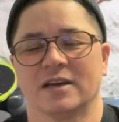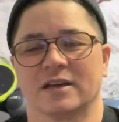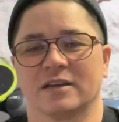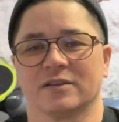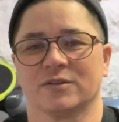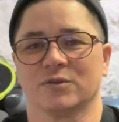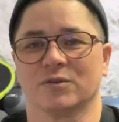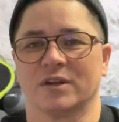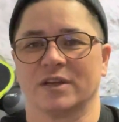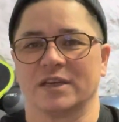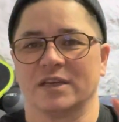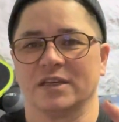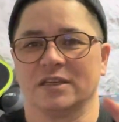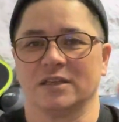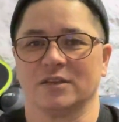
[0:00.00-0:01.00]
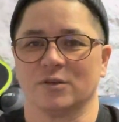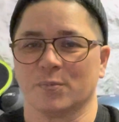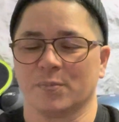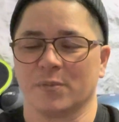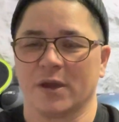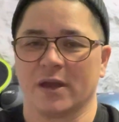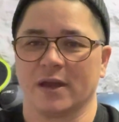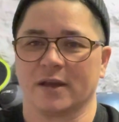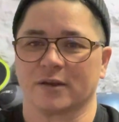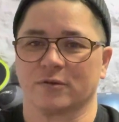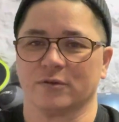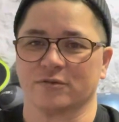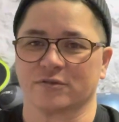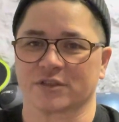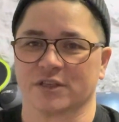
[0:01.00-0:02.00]
And you're not hitting your pec or
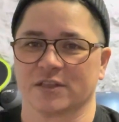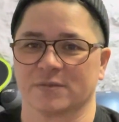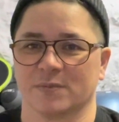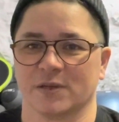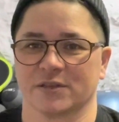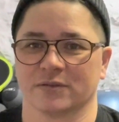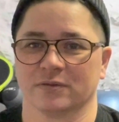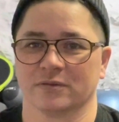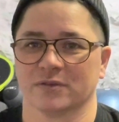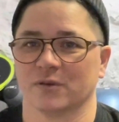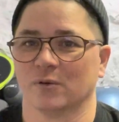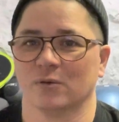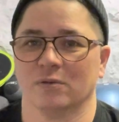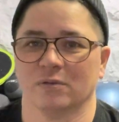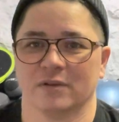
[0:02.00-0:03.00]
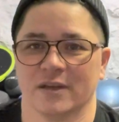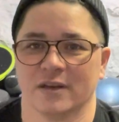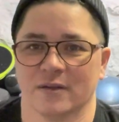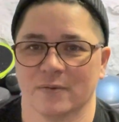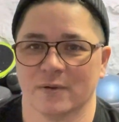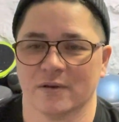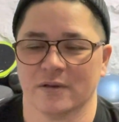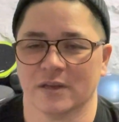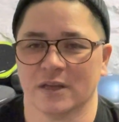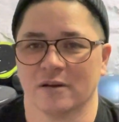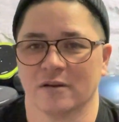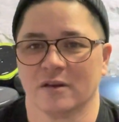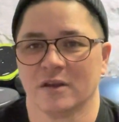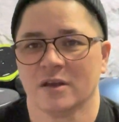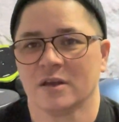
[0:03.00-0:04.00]
your chest muscles at all, anywhere in
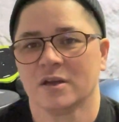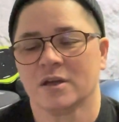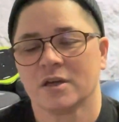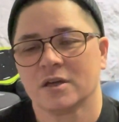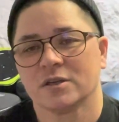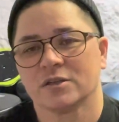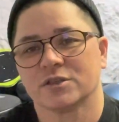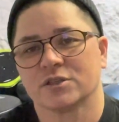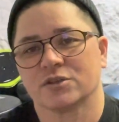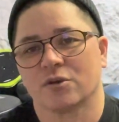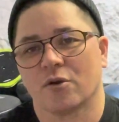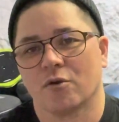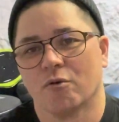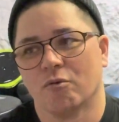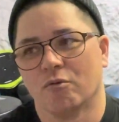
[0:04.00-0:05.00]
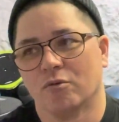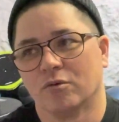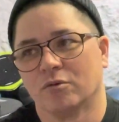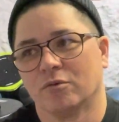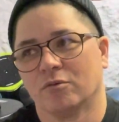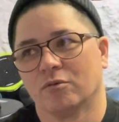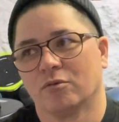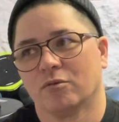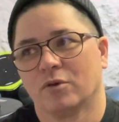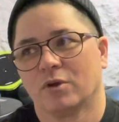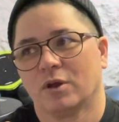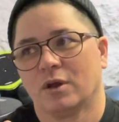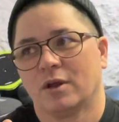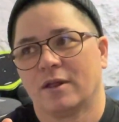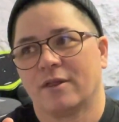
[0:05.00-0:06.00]
there. So
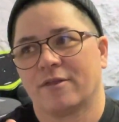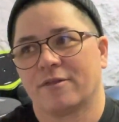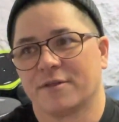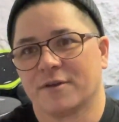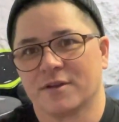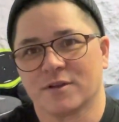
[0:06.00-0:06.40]
think